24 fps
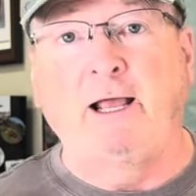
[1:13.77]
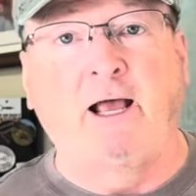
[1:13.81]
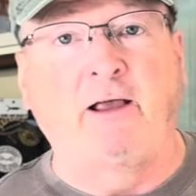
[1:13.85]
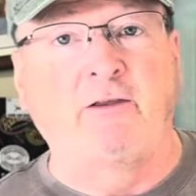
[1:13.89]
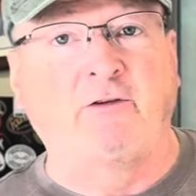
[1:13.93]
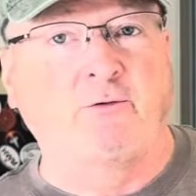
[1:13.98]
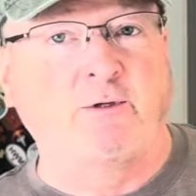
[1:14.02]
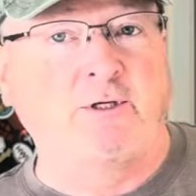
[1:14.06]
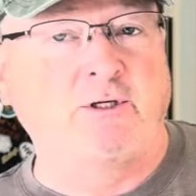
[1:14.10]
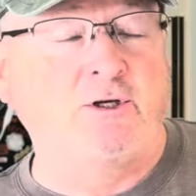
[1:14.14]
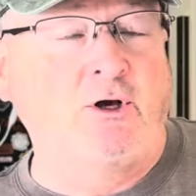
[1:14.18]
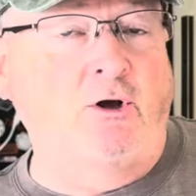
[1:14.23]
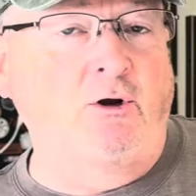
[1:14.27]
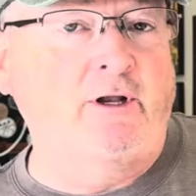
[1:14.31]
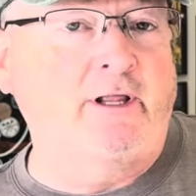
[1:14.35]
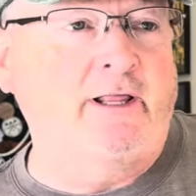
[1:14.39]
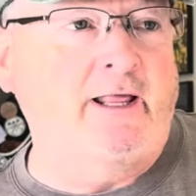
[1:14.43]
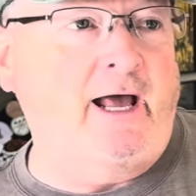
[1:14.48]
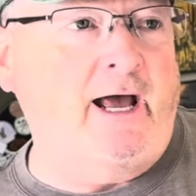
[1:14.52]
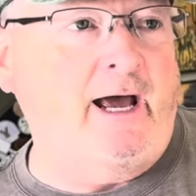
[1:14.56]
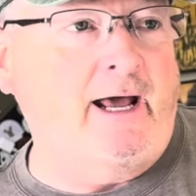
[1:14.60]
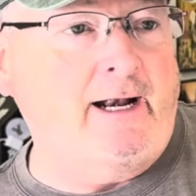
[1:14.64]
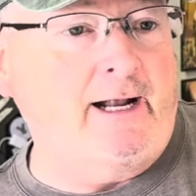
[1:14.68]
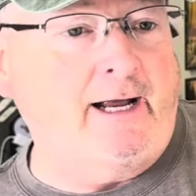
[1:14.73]
as a result of
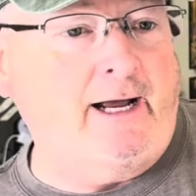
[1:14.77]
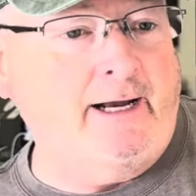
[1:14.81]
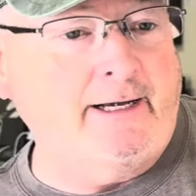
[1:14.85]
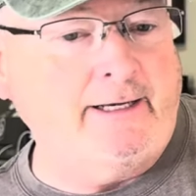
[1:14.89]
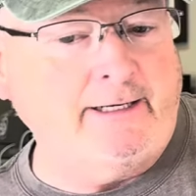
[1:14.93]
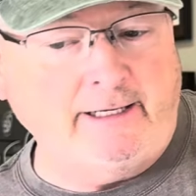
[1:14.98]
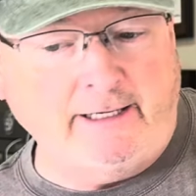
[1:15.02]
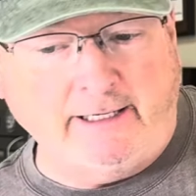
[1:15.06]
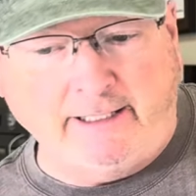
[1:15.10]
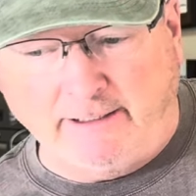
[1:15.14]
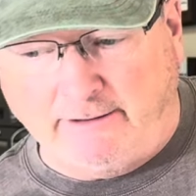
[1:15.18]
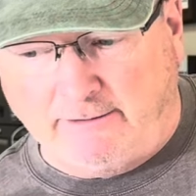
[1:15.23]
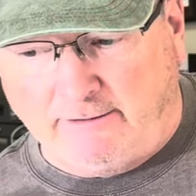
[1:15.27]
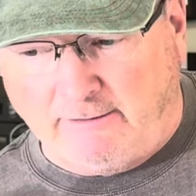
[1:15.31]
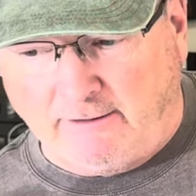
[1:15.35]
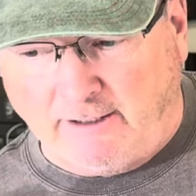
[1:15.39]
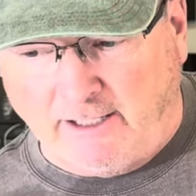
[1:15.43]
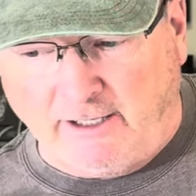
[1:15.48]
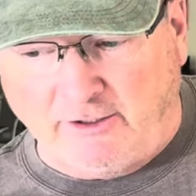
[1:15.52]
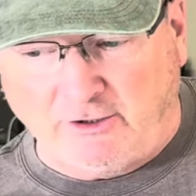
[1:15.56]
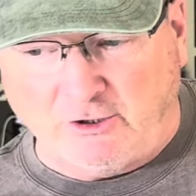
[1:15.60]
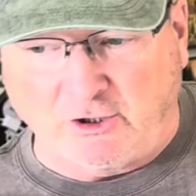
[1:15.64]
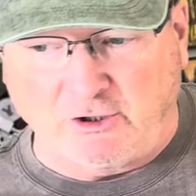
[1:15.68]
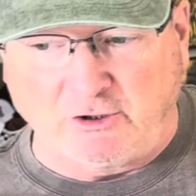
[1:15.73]
that, I need
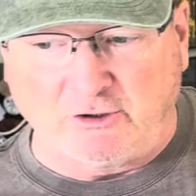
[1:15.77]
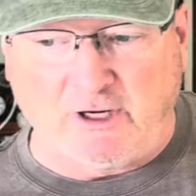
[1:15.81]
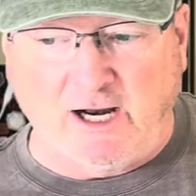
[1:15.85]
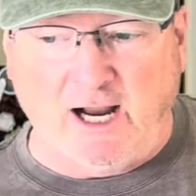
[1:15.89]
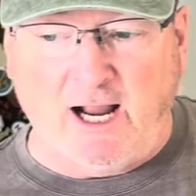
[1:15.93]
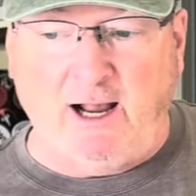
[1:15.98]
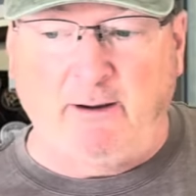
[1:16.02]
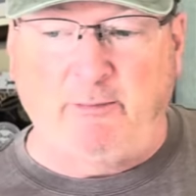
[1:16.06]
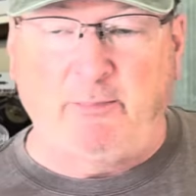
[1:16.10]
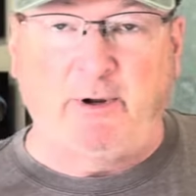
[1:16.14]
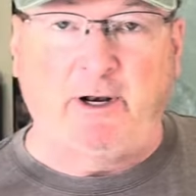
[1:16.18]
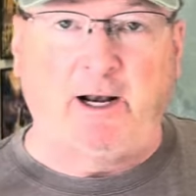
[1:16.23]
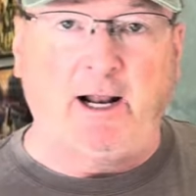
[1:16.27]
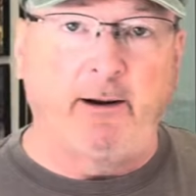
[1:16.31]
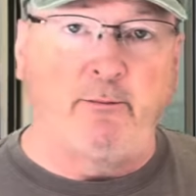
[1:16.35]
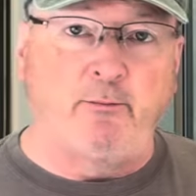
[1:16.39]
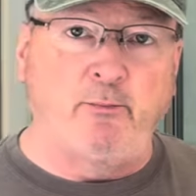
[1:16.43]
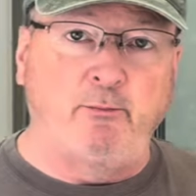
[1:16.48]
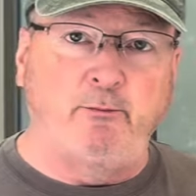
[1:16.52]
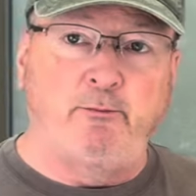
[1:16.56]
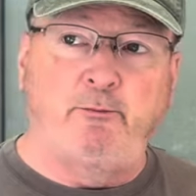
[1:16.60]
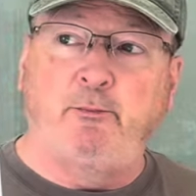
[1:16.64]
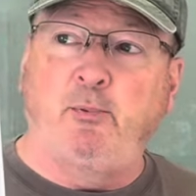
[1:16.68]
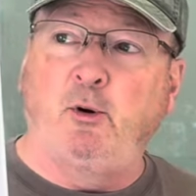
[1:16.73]
leather strap, and I
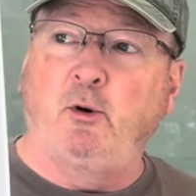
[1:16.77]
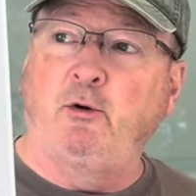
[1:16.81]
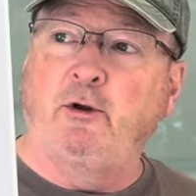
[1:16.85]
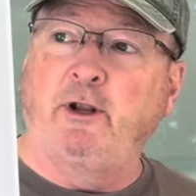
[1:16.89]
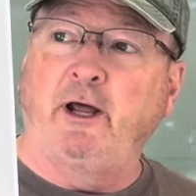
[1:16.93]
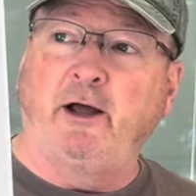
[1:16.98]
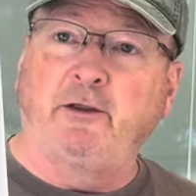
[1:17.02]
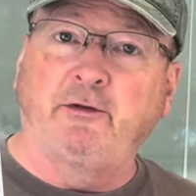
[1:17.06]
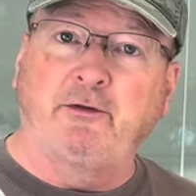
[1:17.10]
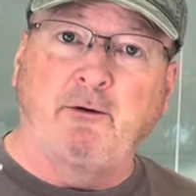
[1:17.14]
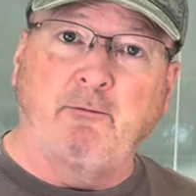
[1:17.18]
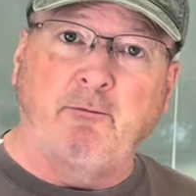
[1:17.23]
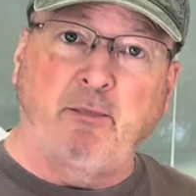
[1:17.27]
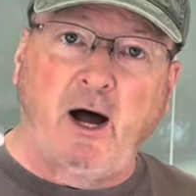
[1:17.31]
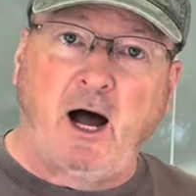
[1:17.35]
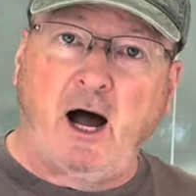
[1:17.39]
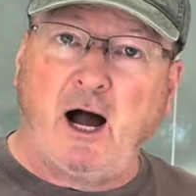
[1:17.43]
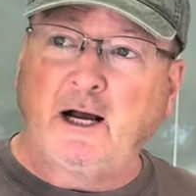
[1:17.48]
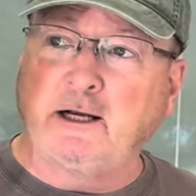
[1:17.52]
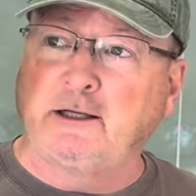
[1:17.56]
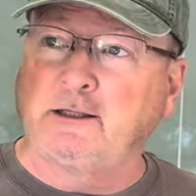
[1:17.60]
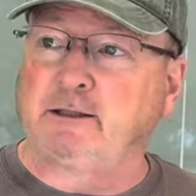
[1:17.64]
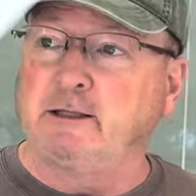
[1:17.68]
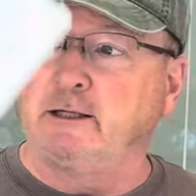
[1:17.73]
pulled out the
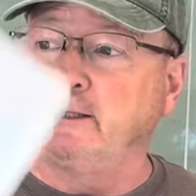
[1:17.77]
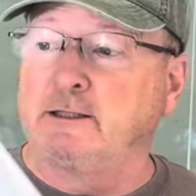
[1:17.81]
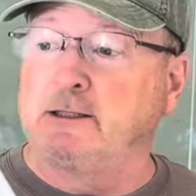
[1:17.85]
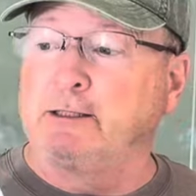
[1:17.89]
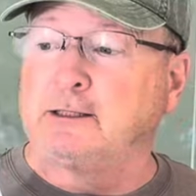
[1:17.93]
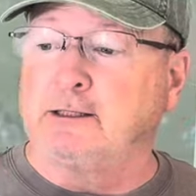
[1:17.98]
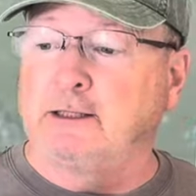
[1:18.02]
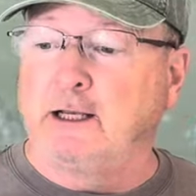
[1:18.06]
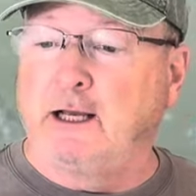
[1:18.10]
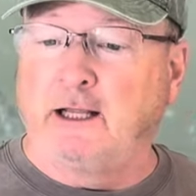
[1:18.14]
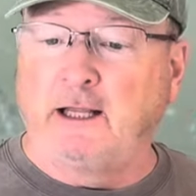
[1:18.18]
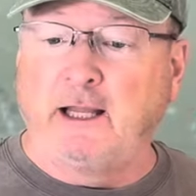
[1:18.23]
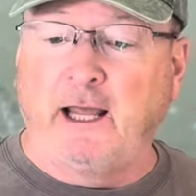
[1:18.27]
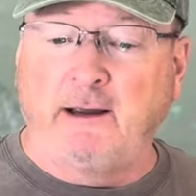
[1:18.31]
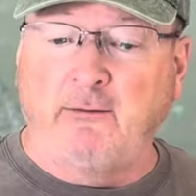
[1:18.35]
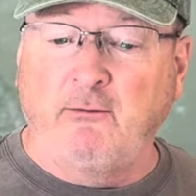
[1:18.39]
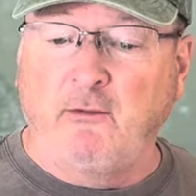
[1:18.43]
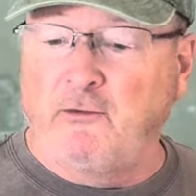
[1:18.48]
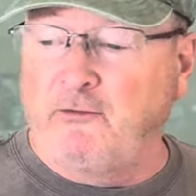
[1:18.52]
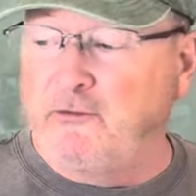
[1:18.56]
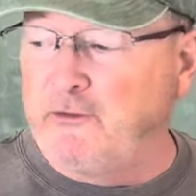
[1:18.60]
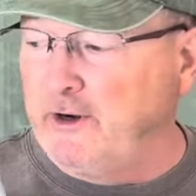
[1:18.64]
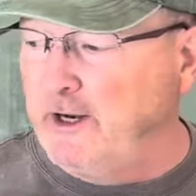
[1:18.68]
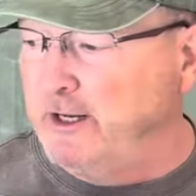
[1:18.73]
box that's
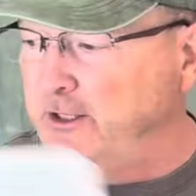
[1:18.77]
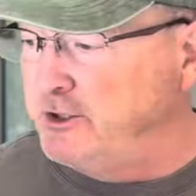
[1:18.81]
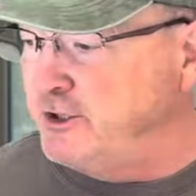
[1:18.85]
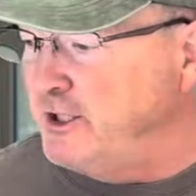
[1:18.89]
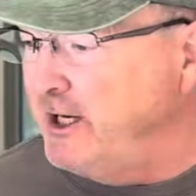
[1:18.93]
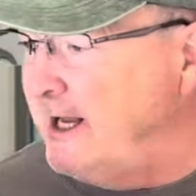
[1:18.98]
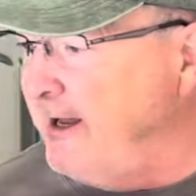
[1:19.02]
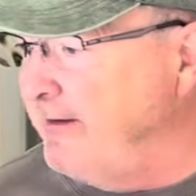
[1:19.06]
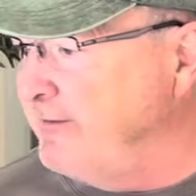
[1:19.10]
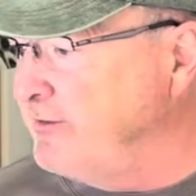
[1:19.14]
labeled for 1.5"